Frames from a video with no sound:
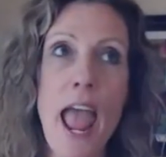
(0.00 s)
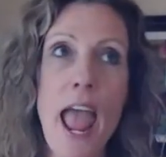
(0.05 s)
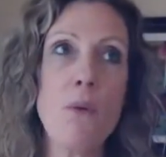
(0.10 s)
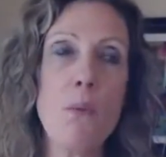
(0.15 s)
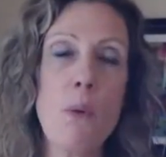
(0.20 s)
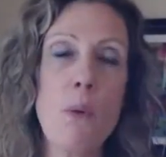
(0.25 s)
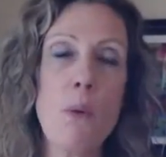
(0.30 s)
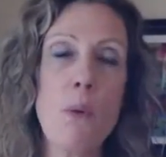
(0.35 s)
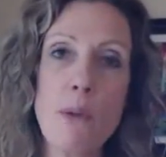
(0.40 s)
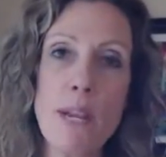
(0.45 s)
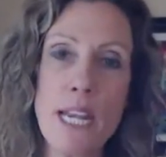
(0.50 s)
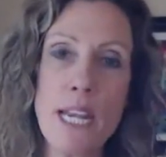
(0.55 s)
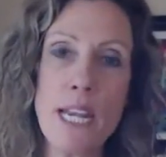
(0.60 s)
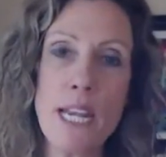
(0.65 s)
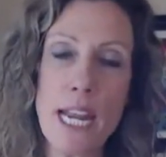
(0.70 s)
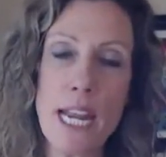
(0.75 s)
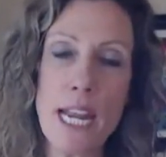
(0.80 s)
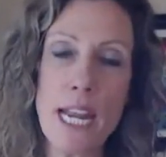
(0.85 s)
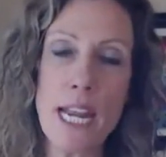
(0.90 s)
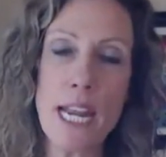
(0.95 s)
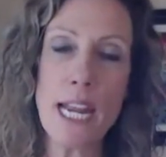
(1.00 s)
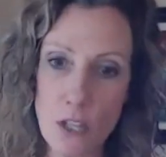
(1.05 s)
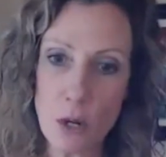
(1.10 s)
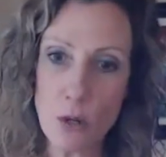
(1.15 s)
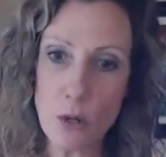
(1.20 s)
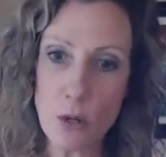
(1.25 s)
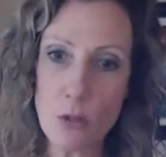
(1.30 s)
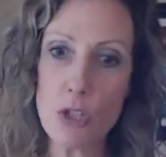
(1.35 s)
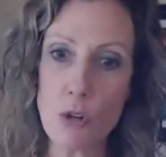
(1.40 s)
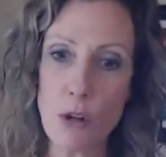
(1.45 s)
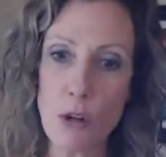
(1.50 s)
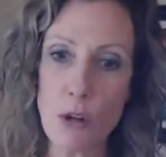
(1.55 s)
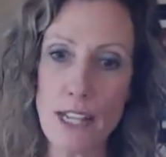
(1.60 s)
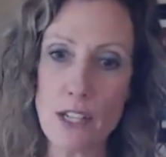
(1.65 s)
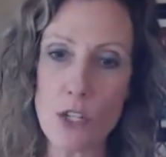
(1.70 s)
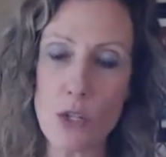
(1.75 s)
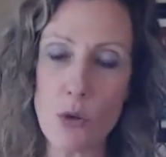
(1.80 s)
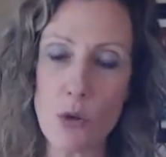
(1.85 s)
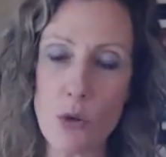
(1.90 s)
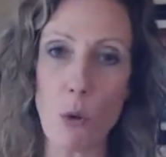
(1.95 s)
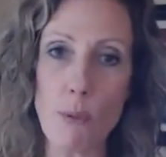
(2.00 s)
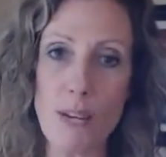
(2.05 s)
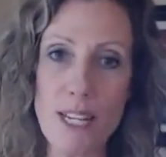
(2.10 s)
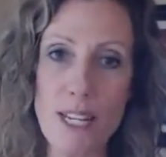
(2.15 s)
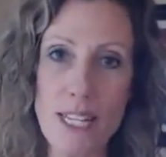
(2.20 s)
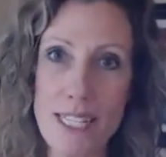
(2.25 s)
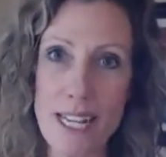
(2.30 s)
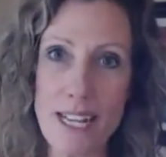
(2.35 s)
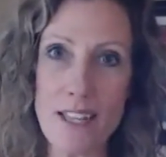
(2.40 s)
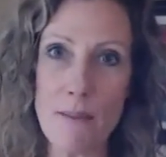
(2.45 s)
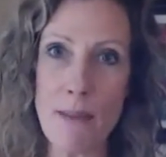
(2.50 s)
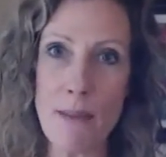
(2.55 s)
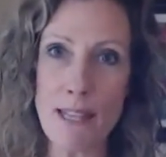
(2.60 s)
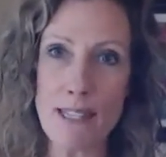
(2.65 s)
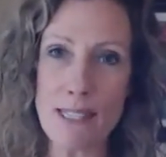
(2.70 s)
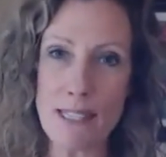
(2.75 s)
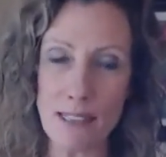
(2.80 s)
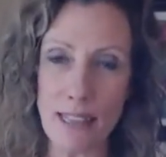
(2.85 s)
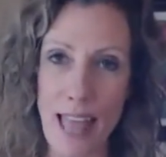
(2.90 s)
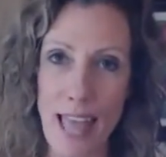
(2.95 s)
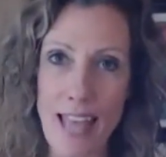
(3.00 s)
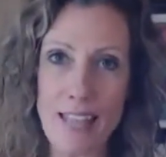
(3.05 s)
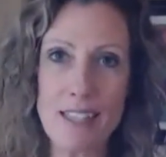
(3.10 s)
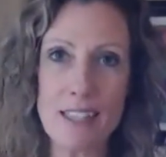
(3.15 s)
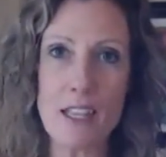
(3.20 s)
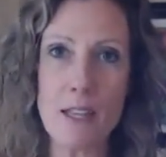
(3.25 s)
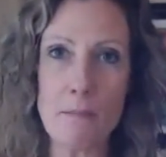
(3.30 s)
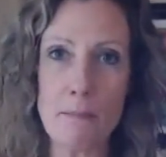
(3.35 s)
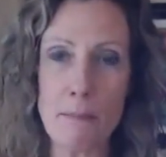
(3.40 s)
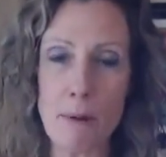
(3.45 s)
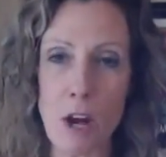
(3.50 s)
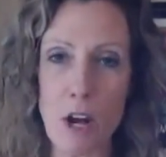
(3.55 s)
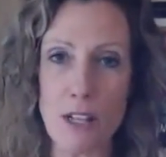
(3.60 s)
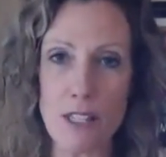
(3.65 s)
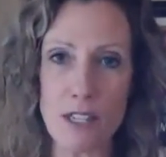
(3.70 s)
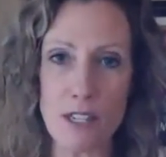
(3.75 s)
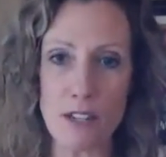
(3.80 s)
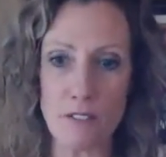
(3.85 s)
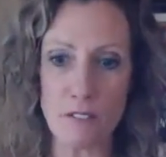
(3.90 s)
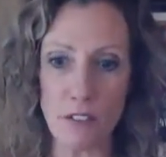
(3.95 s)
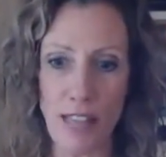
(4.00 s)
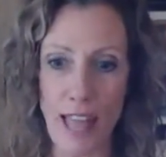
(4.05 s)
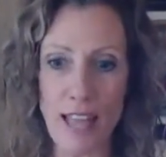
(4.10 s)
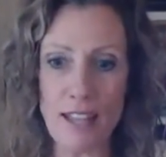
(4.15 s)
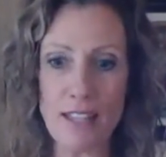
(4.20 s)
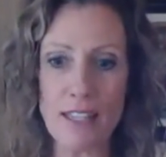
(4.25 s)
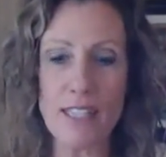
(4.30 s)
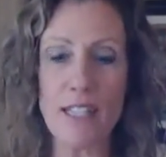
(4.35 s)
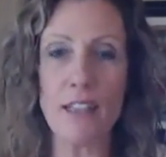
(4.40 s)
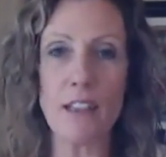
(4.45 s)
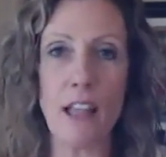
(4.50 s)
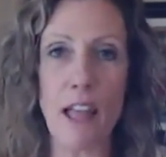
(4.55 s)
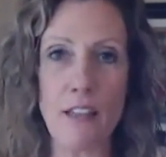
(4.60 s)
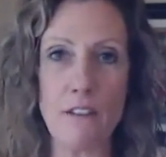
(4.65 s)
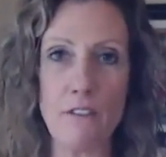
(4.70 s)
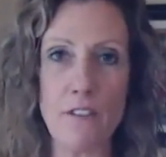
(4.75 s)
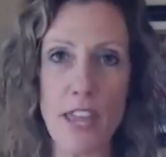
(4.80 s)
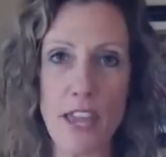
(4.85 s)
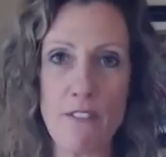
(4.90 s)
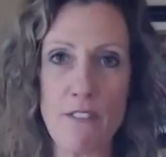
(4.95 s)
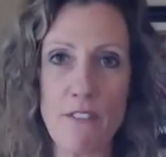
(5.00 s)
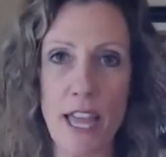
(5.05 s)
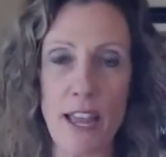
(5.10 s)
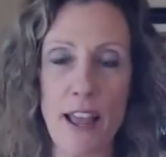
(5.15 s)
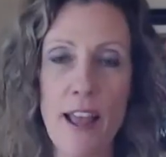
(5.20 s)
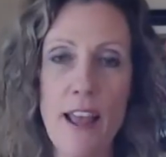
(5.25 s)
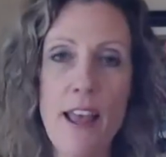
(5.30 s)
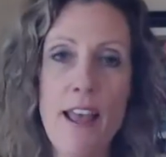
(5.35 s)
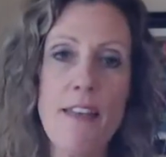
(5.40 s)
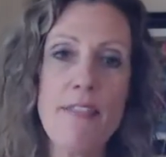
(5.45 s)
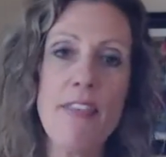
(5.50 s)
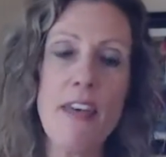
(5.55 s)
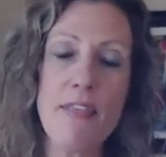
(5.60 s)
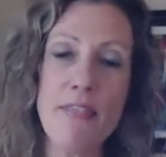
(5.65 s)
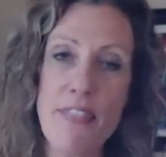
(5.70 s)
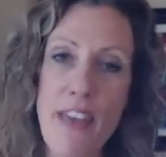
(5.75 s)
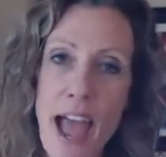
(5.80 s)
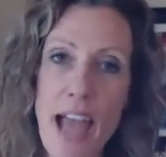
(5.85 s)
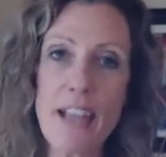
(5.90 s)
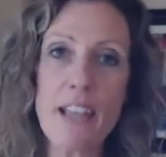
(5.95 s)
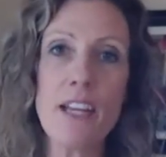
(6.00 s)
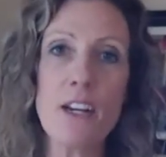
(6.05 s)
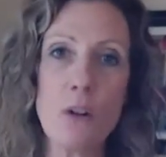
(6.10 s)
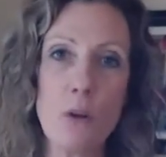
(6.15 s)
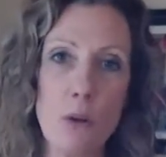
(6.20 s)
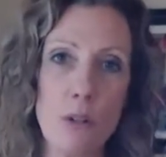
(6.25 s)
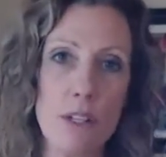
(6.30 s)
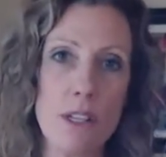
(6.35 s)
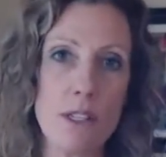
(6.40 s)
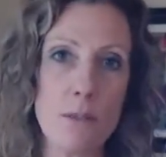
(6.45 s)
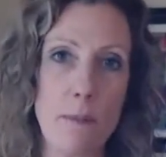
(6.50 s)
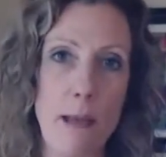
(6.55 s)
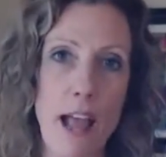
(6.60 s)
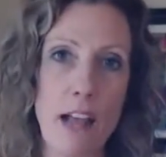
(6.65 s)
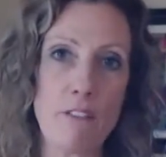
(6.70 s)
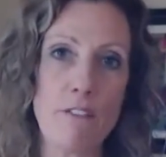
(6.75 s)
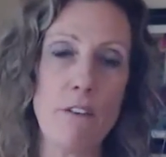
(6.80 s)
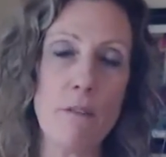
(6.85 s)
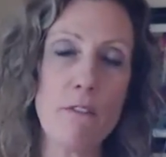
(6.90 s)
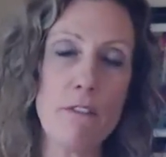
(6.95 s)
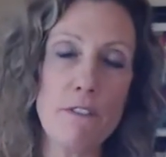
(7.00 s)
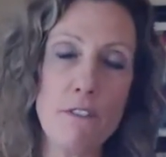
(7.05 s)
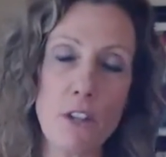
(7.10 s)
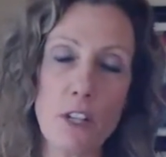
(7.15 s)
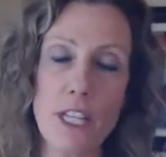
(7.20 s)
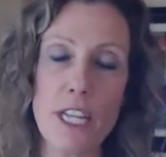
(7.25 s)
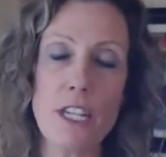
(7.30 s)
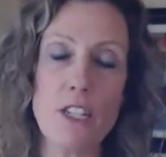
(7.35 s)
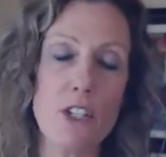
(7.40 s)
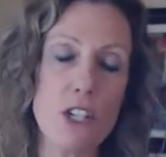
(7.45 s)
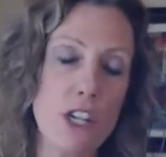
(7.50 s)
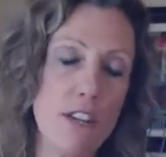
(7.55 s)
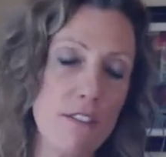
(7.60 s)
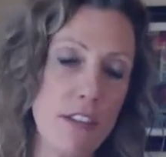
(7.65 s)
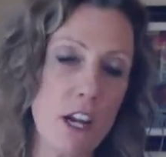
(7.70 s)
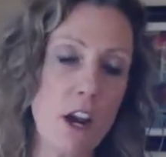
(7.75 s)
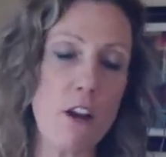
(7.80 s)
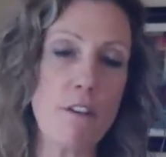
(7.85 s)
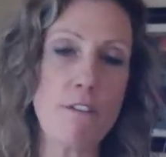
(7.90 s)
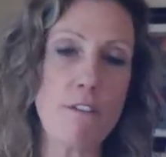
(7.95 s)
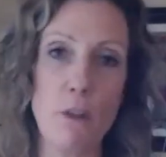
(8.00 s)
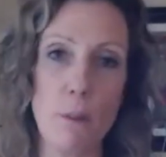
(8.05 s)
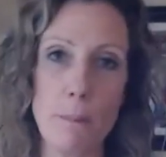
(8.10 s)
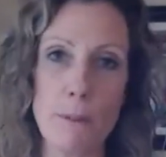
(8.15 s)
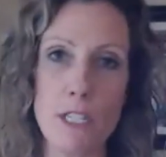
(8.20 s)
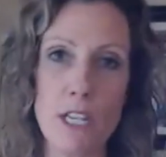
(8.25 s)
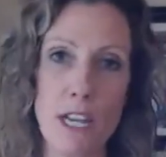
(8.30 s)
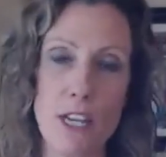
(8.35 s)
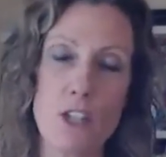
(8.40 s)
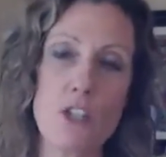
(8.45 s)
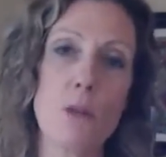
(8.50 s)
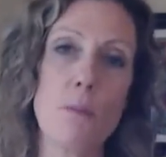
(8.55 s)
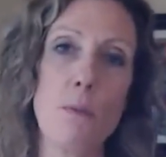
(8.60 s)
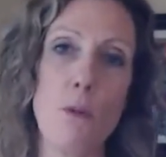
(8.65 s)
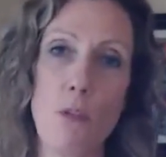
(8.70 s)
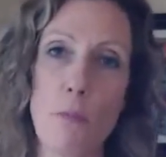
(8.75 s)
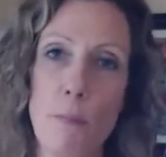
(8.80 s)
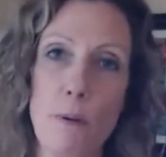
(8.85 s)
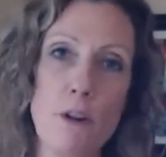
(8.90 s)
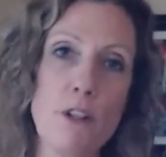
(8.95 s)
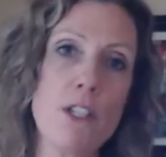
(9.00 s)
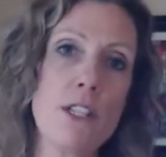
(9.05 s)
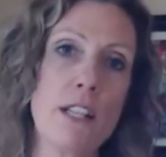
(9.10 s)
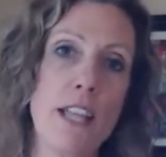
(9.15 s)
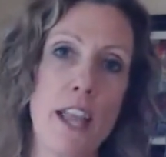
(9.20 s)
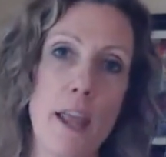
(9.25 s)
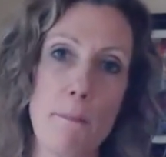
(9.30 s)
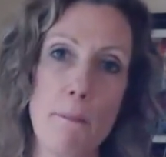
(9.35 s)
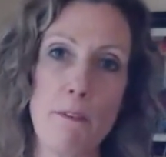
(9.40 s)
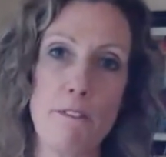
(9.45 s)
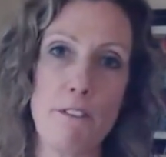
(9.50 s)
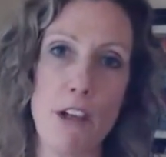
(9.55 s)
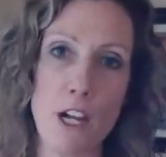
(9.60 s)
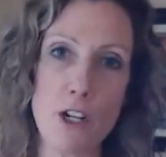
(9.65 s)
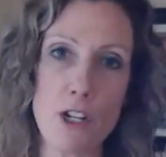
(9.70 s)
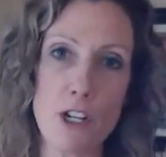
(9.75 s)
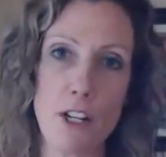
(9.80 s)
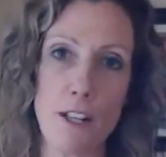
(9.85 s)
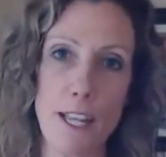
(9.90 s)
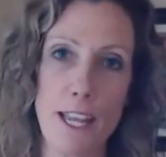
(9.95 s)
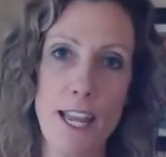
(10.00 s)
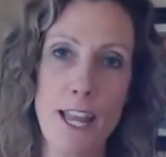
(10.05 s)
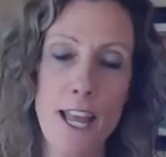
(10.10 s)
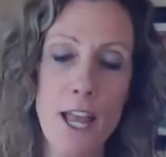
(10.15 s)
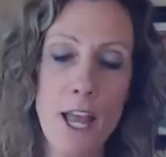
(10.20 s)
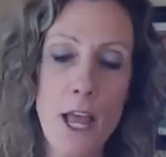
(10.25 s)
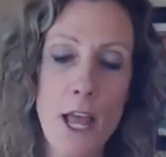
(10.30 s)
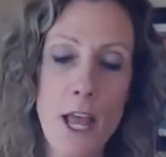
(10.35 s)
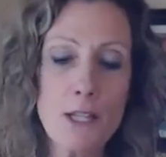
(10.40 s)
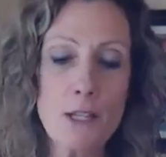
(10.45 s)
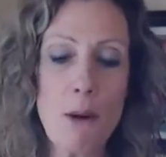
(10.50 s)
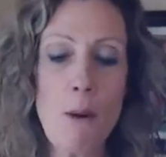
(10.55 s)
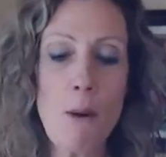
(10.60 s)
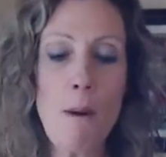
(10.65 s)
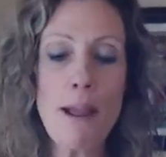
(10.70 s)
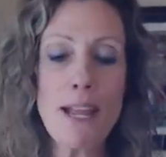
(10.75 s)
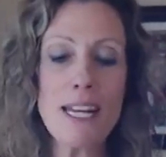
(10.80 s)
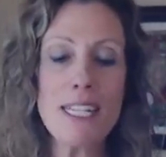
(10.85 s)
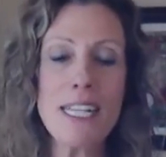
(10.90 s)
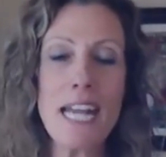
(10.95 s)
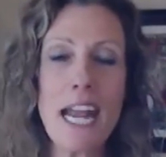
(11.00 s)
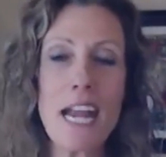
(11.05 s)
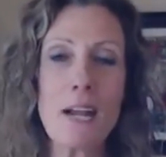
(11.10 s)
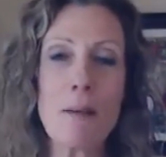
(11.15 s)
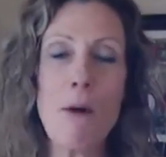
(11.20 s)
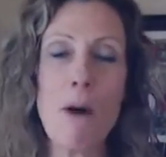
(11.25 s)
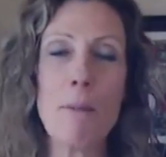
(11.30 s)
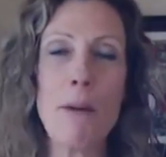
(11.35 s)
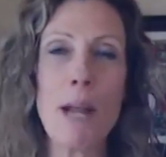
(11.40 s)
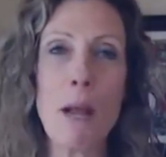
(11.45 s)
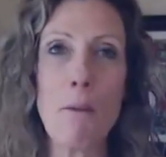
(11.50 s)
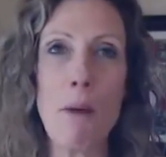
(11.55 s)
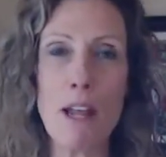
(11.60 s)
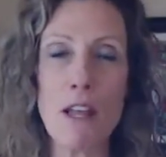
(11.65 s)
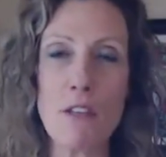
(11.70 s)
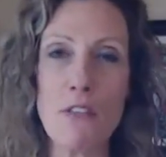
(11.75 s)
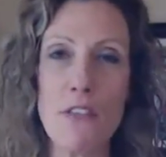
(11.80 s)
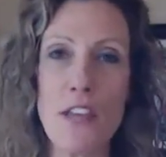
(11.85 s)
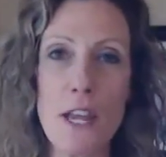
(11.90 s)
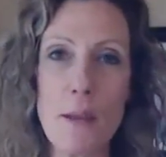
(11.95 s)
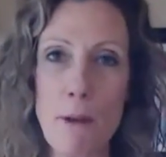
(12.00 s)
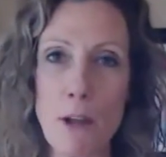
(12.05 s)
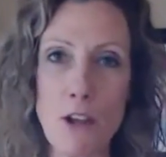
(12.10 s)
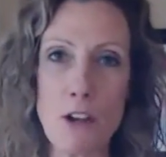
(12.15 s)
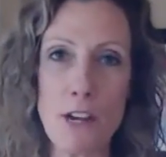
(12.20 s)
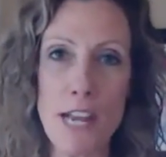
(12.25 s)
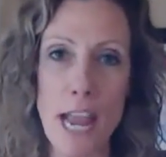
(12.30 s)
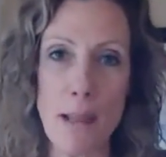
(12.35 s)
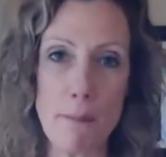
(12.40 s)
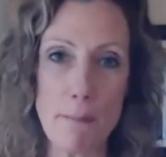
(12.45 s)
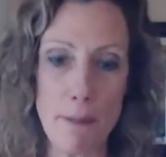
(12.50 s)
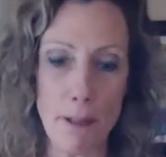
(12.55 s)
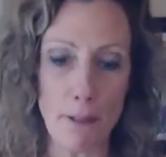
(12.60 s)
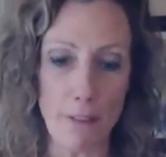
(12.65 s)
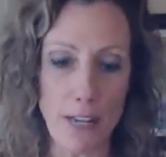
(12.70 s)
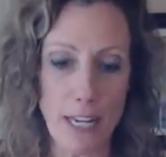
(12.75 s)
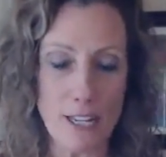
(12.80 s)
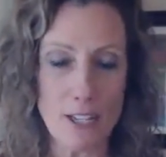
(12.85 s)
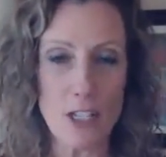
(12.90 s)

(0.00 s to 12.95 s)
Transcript: And when we negate those traits, or we see them as less than positive, less than life-giving, then that can hold us back from fully achieving our full potential, both personally and professionally. So I want you to take a moment. I want you to think about your CAPEability.